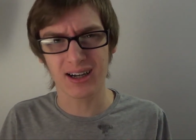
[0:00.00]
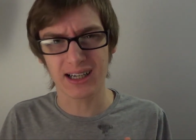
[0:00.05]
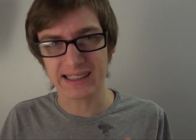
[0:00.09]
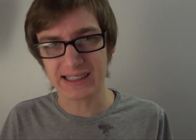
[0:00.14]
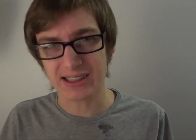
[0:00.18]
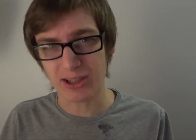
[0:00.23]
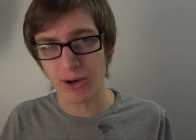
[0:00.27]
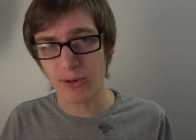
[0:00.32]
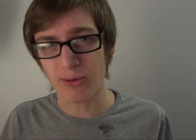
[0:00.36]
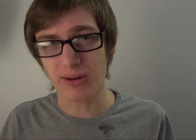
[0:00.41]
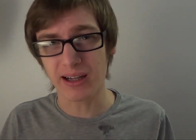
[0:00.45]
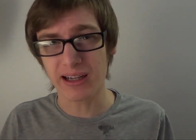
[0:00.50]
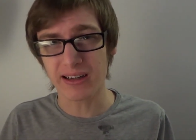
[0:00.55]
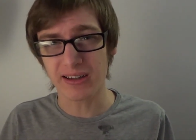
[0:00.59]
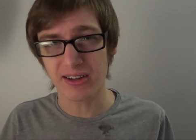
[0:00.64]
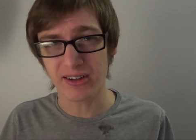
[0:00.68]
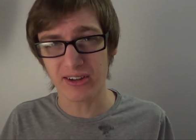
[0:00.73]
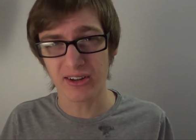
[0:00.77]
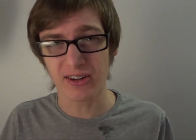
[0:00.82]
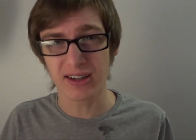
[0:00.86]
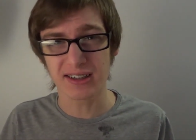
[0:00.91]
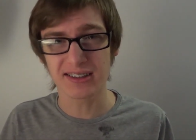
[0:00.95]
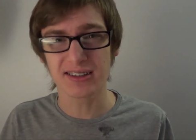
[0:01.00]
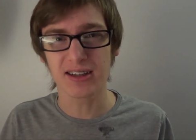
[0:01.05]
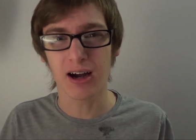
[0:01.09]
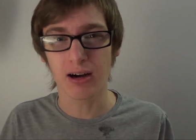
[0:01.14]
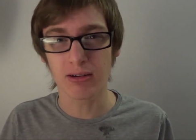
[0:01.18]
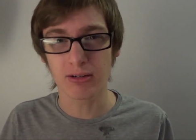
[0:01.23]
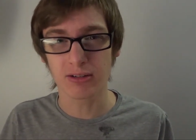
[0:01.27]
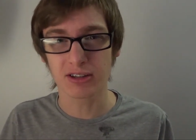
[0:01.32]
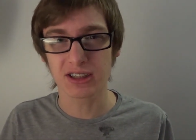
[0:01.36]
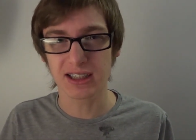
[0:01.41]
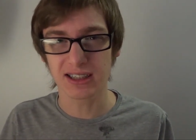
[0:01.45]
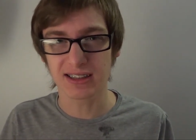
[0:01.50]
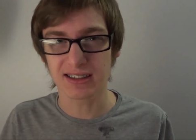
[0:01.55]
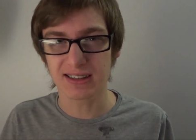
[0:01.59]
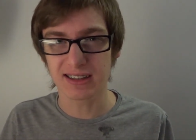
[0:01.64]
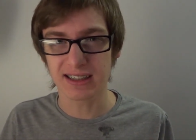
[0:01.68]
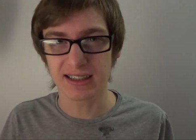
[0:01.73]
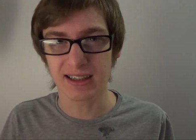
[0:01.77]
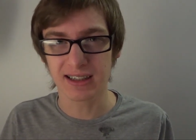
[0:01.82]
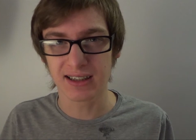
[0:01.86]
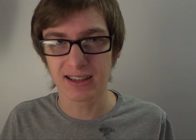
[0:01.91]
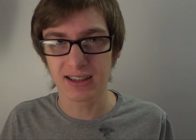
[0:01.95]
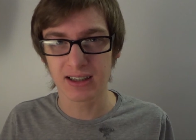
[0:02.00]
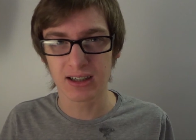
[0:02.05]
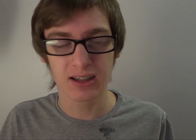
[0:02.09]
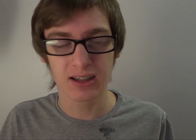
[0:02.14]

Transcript: I don't need to hear the Star Wars cantina.